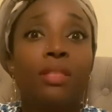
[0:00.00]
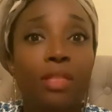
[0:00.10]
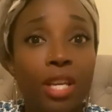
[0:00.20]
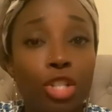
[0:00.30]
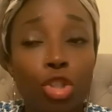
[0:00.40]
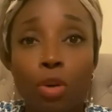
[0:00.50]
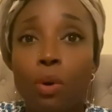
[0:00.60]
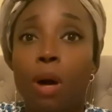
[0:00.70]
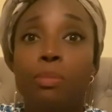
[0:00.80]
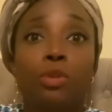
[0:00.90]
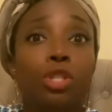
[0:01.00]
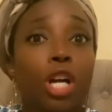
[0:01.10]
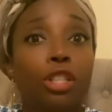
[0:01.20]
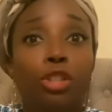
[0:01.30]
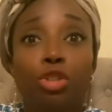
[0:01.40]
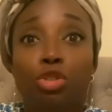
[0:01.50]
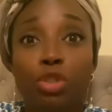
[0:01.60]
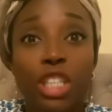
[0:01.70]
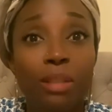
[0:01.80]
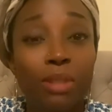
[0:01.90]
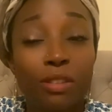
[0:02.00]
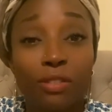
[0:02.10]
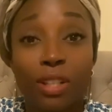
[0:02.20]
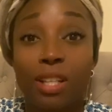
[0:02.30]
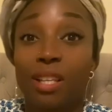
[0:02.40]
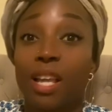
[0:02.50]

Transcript: things show up. You start to dream differently.